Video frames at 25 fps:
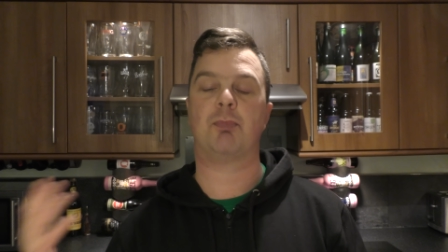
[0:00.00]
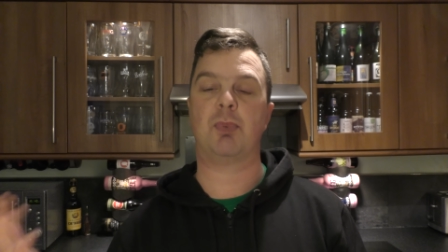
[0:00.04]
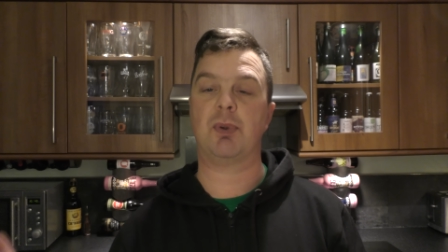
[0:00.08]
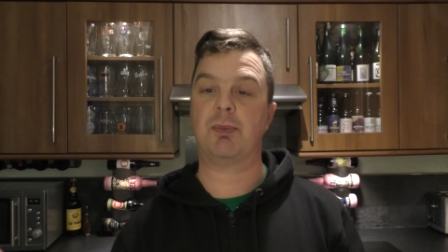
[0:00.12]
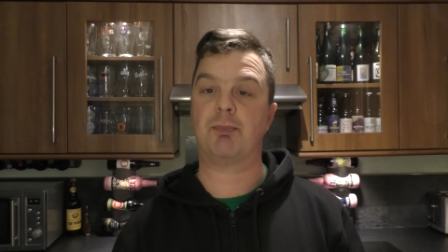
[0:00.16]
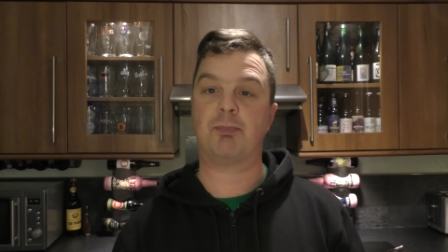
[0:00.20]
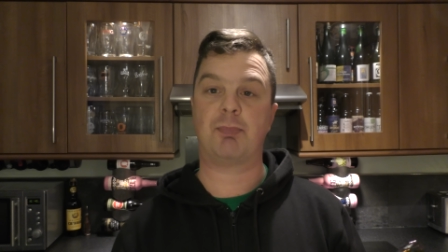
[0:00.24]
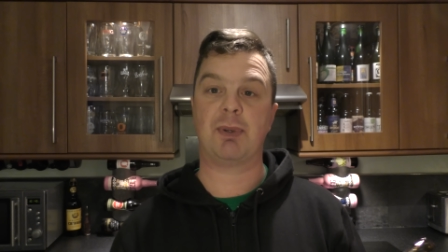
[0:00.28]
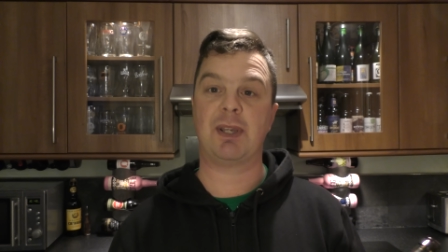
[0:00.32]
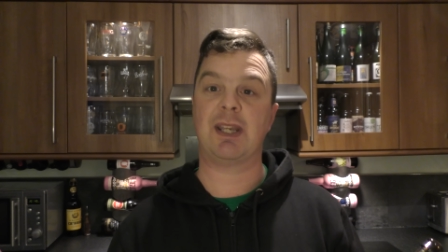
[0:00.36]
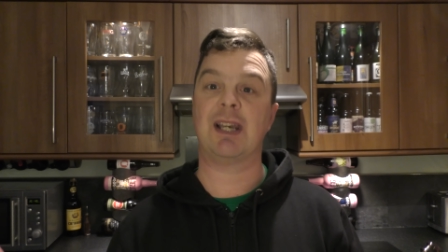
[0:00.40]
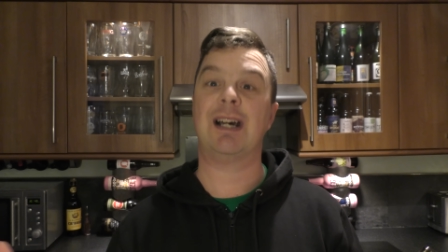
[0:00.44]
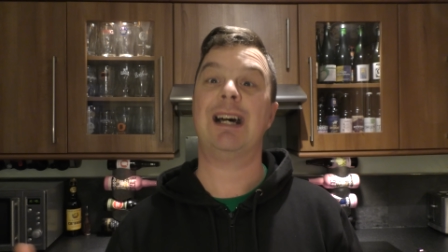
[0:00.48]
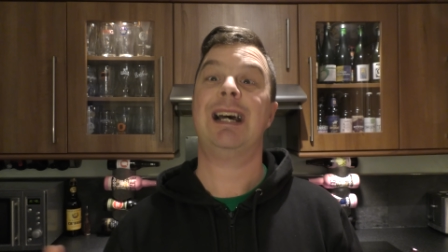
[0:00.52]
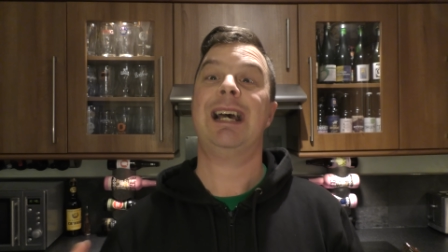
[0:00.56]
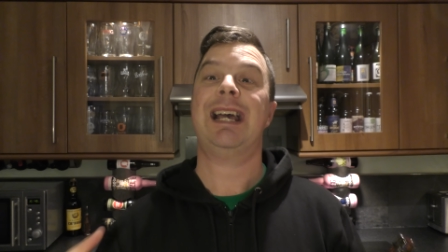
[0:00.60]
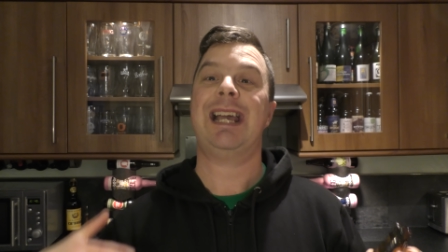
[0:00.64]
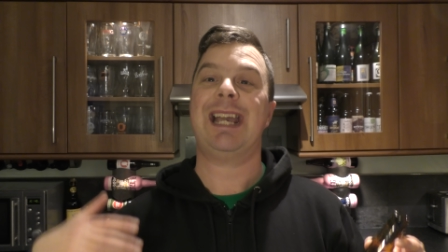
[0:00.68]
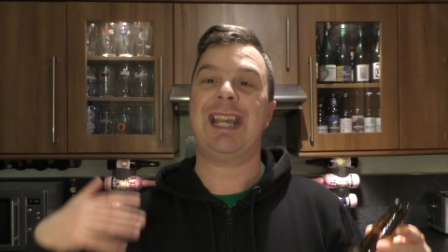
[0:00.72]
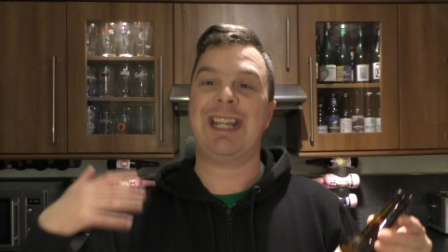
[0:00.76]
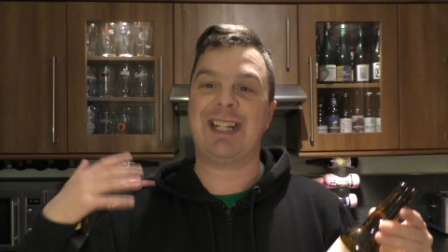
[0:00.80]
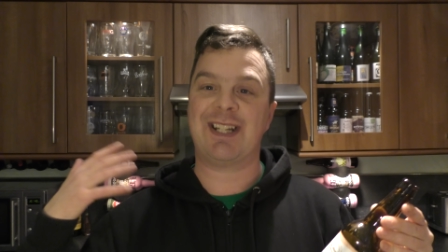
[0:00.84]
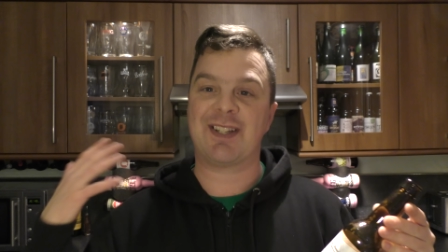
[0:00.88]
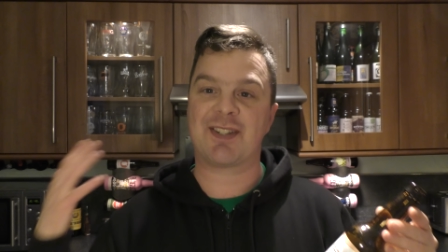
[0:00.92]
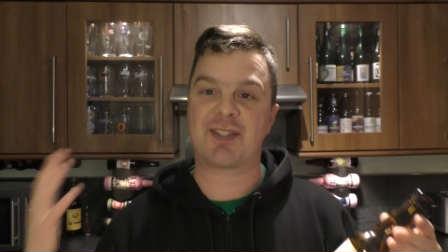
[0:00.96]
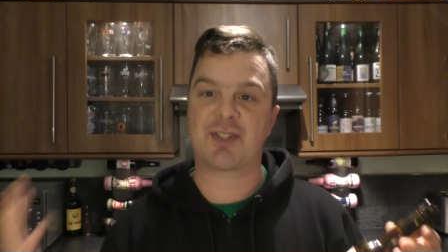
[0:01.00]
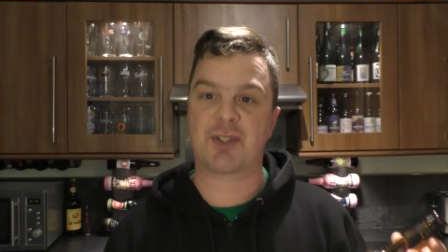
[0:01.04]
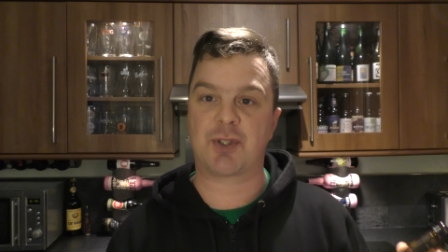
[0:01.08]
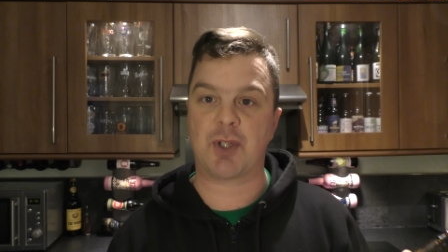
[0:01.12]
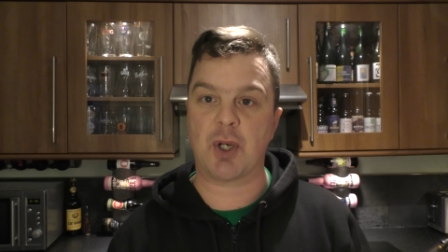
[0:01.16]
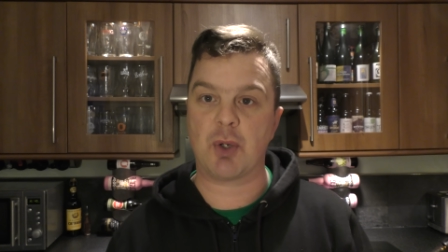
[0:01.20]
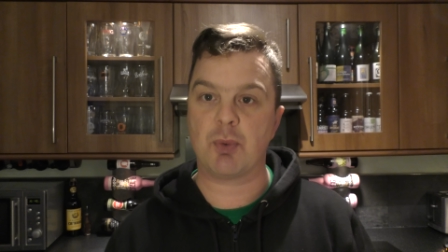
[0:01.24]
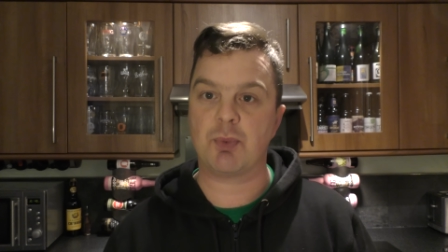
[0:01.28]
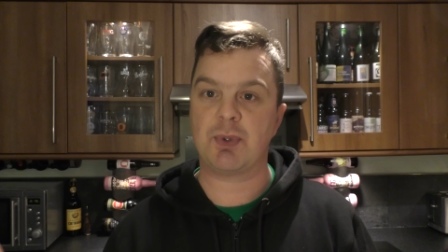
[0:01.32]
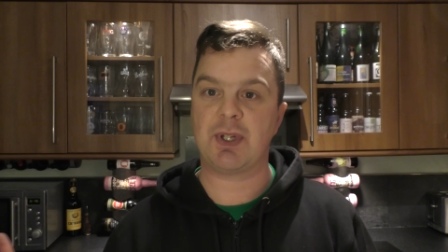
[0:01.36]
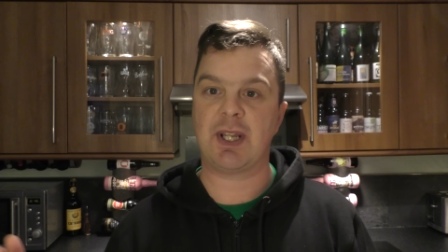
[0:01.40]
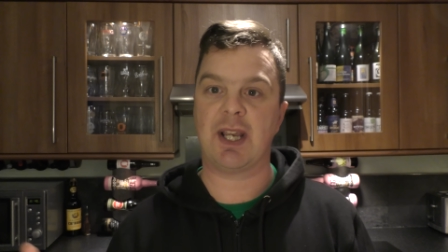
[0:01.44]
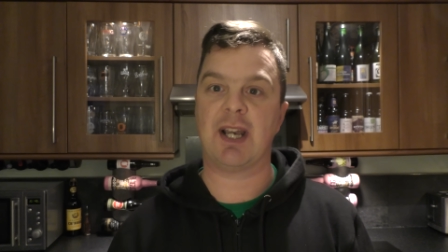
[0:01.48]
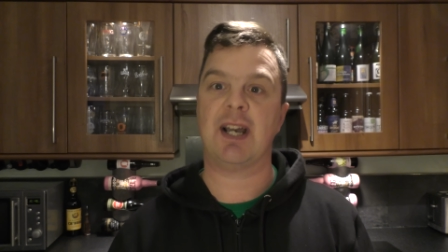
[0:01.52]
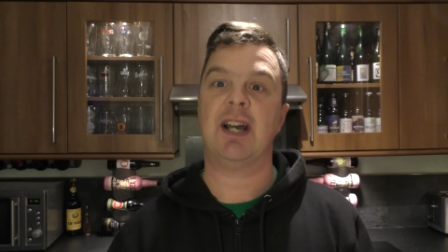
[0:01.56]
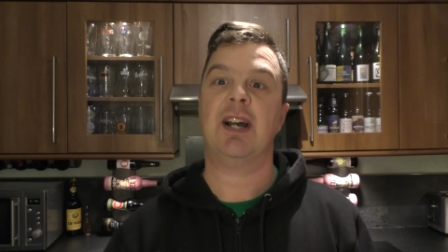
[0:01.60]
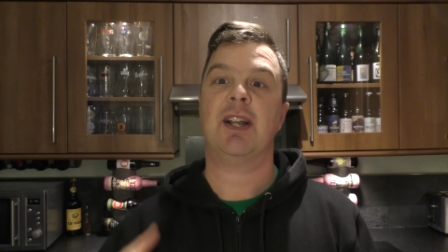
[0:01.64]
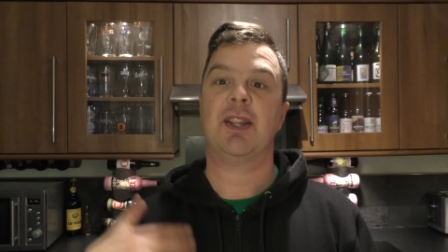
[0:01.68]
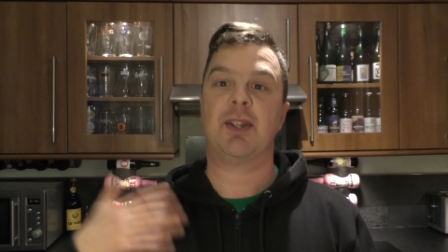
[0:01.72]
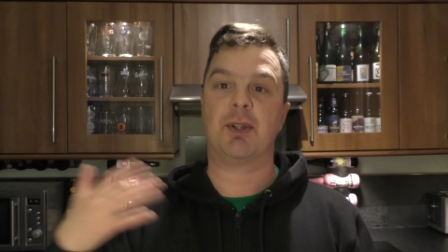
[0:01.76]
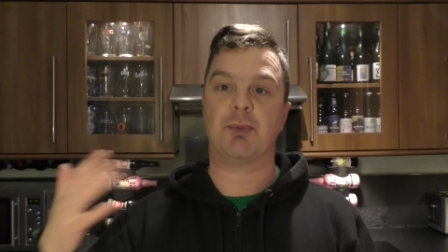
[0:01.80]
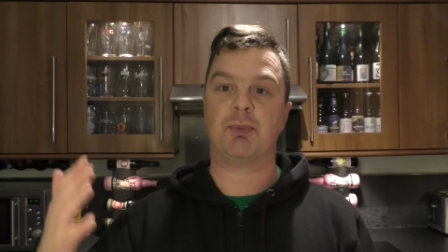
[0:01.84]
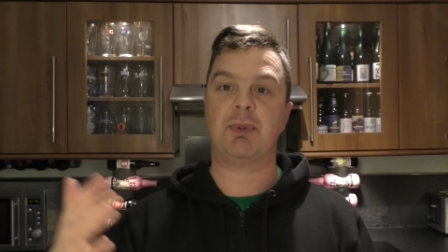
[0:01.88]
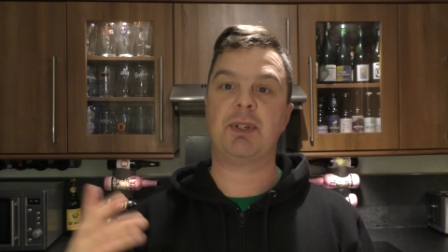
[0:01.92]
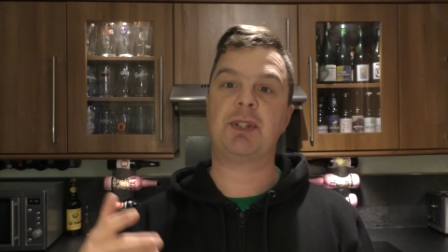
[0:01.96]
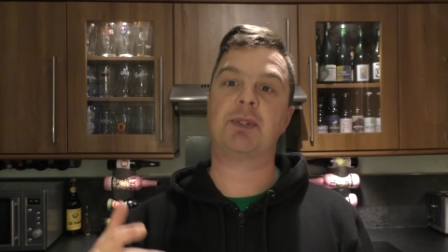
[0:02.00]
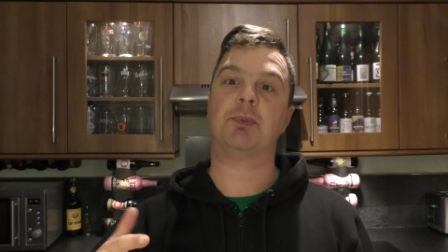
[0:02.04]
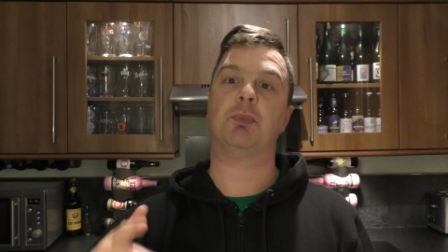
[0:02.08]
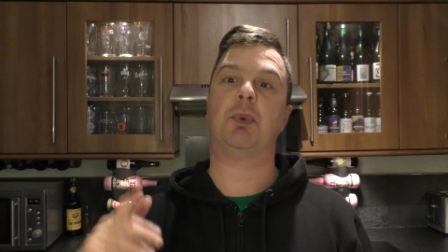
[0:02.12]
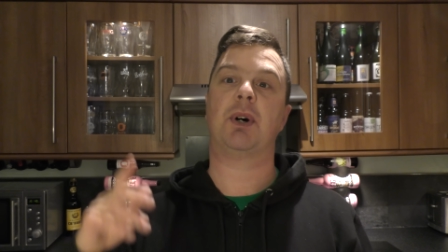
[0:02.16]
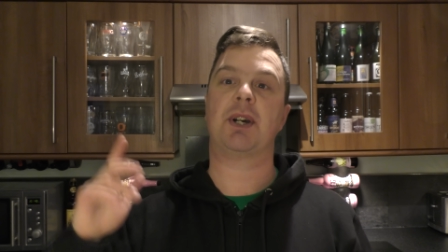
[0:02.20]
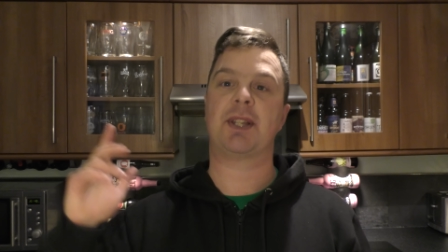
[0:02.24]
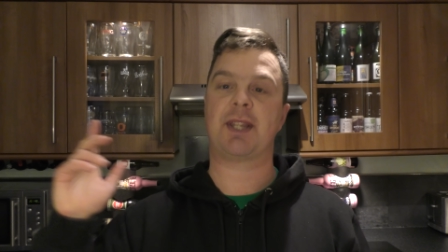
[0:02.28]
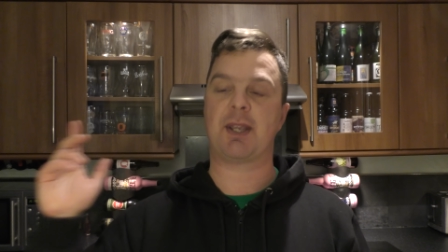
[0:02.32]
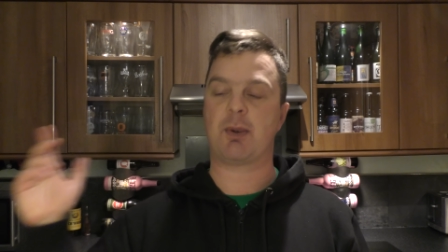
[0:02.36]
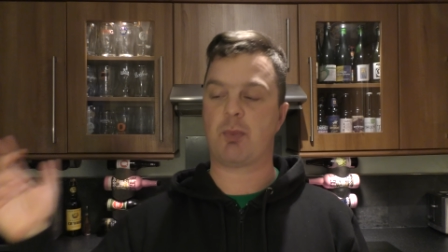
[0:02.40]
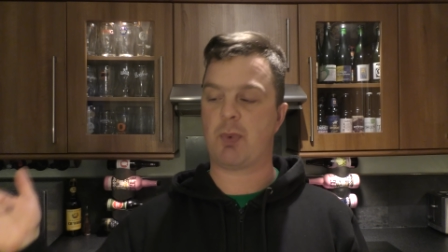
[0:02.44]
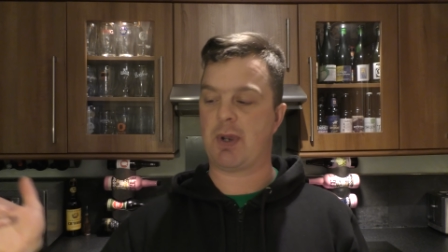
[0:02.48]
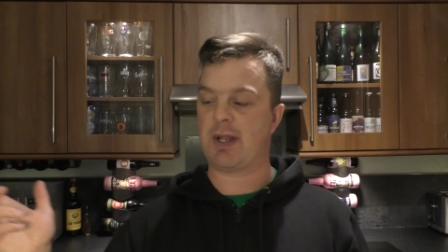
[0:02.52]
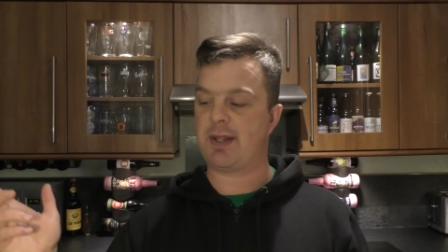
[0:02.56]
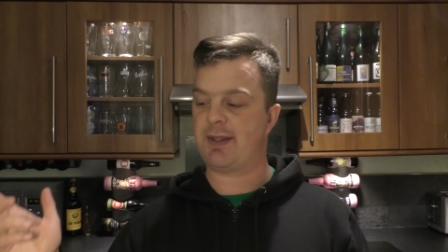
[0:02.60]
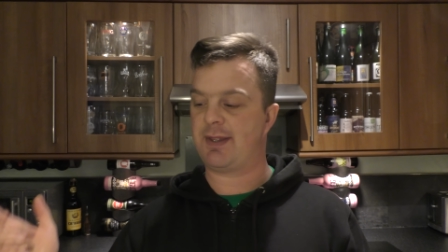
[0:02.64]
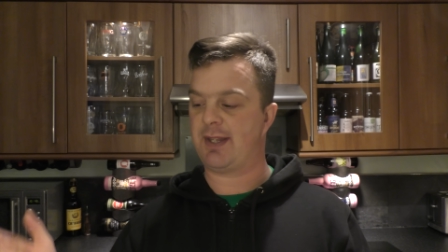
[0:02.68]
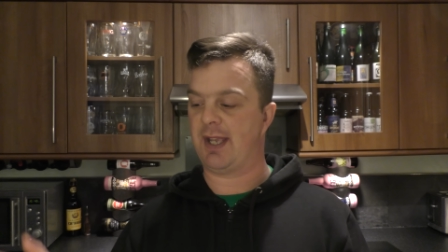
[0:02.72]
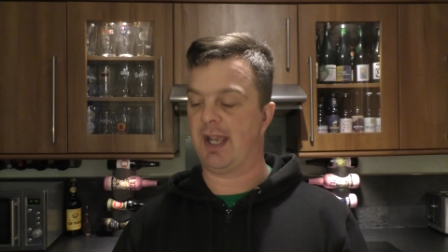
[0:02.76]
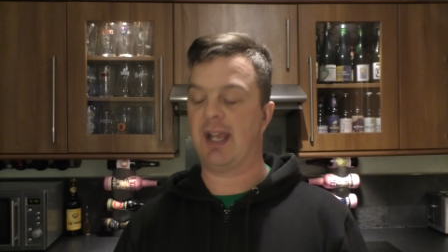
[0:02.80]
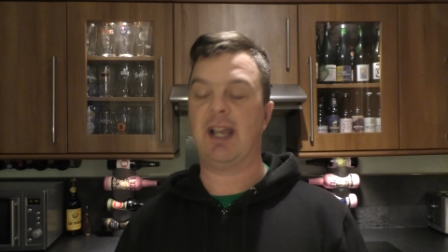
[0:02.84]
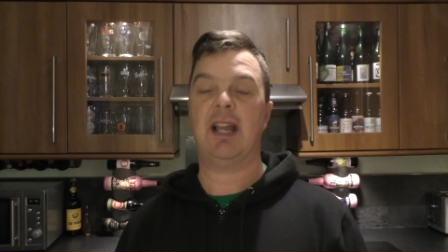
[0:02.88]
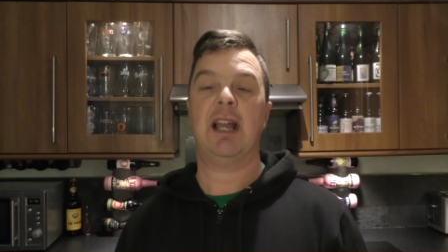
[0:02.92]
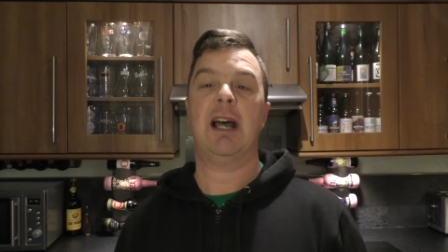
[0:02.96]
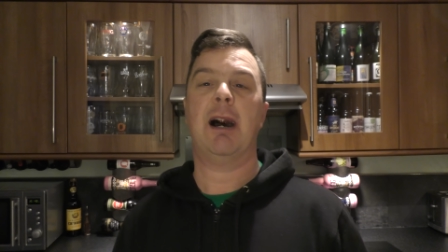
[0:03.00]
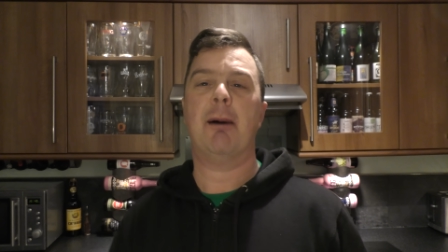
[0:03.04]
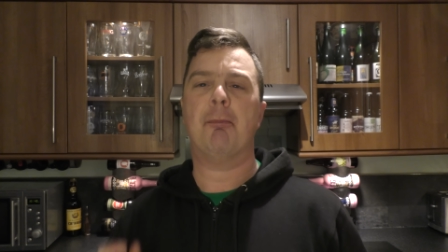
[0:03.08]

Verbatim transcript: with beer in Estonia, the reason why they went there.